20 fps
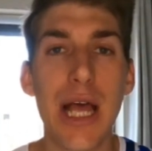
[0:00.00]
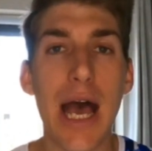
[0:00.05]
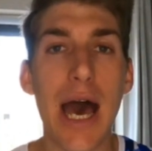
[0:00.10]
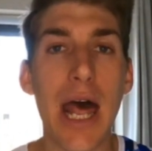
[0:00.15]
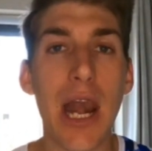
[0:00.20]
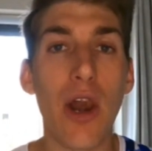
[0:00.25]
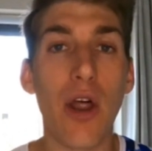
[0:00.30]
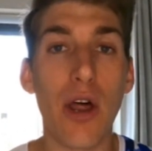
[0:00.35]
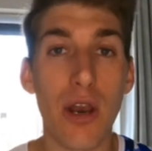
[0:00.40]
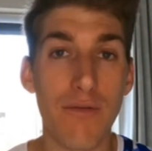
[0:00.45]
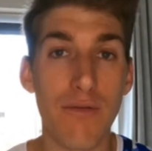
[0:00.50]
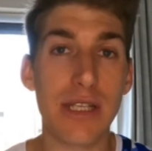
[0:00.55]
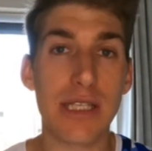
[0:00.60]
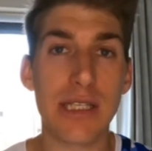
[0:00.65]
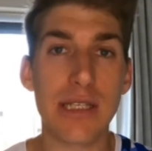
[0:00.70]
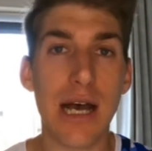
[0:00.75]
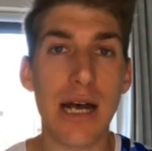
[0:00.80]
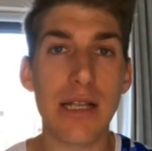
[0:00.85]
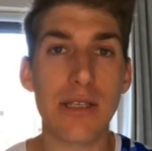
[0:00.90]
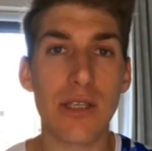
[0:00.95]
And a lot of
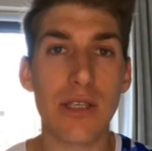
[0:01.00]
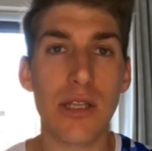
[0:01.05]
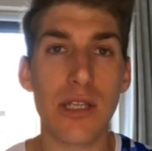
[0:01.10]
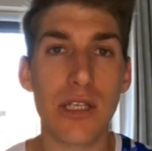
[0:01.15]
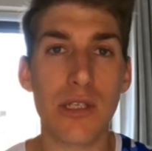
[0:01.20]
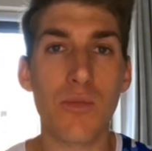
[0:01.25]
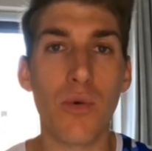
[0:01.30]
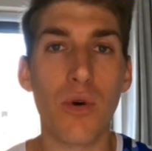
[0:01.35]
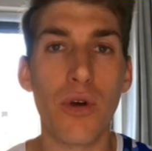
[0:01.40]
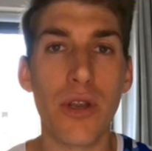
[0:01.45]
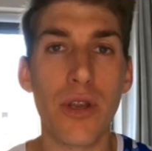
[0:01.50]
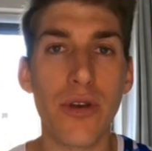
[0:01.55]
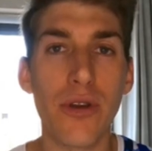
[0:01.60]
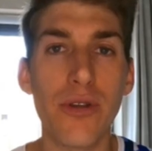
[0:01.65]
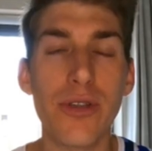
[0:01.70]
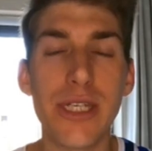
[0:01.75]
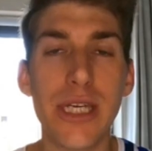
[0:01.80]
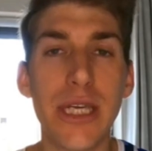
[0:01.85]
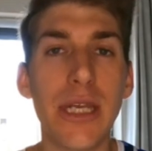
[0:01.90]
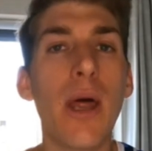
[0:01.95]
it's down to this morning
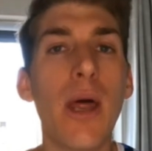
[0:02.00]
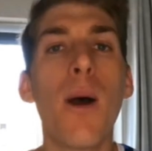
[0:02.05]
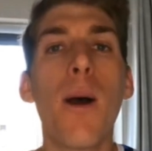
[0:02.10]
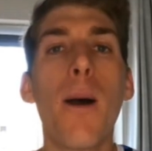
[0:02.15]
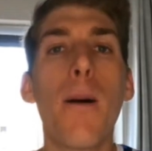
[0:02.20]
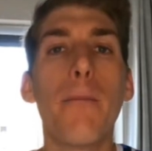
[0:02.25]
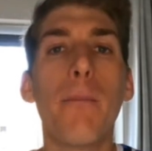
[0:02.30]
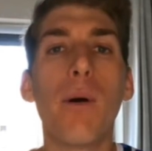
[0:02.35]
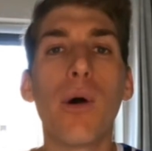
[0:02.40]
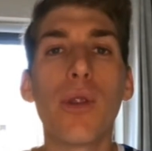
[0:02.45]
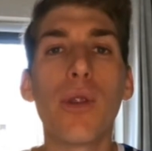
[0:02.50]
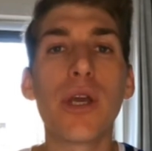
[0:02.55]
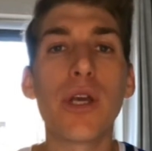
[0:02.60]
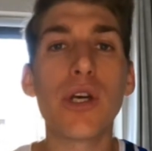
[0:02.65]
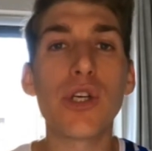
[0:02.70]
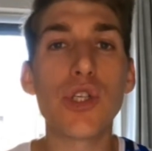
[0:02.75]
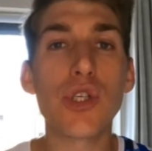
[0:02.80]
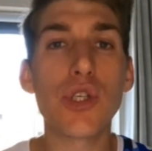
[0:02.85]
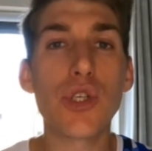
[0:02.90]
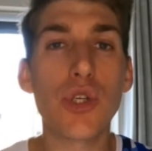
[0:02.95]
routine, building
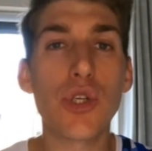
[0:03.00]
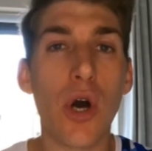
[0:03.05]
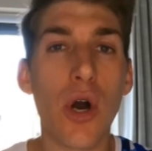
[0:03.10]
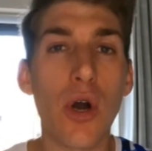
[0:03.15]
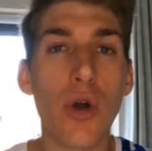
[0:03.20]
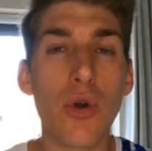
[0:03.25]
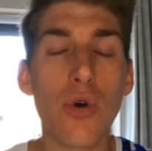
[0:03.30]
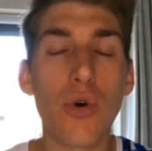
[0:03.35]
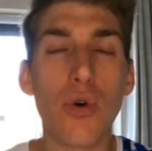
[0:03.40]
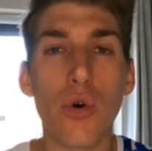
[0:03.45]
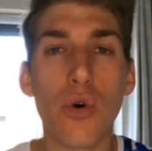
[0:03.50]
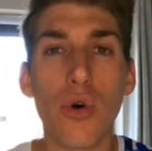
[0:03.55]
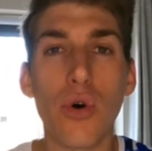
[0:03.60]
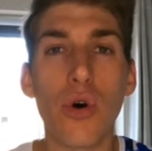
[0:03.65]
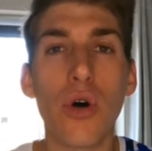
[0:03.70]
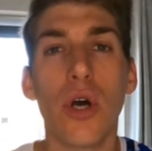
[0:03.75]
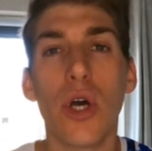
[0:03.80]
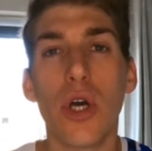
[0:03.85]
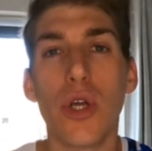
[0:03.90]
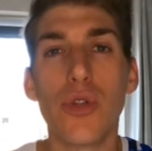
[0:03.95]
a strong core,